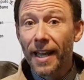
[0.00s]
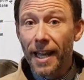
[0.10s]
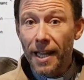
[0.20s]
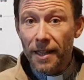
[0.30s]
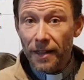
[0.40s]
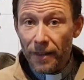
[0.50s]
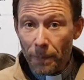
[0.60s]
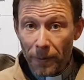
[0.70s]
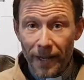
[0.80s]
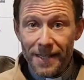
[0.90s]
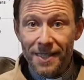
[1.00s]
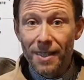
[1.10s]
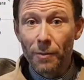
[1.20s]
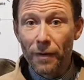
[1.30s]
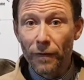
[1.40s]
in the place
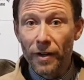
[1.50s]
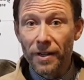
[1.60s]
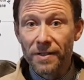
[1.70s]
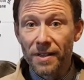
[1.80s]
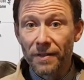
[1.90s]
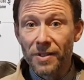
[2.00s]
that we find ourselves